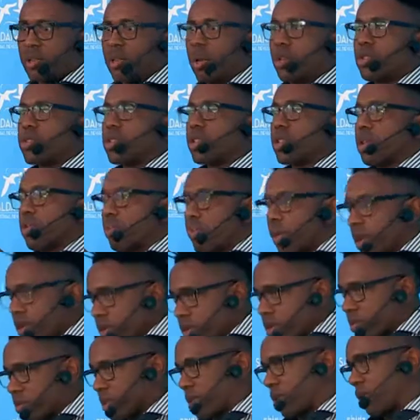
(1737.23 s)
and also the
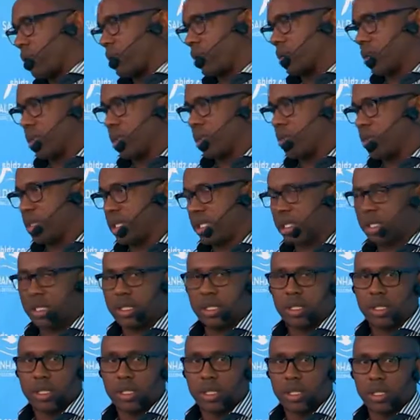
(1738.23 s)
programs are also
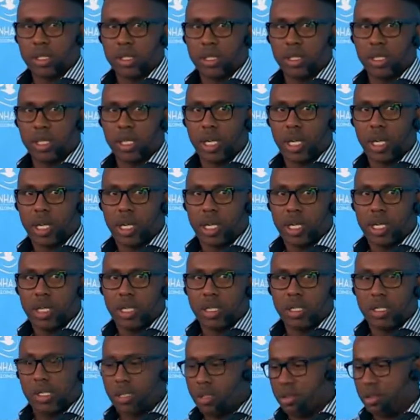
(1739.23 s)
limited. Okay,
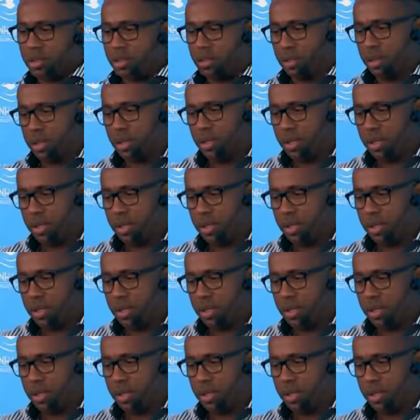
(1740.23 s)
so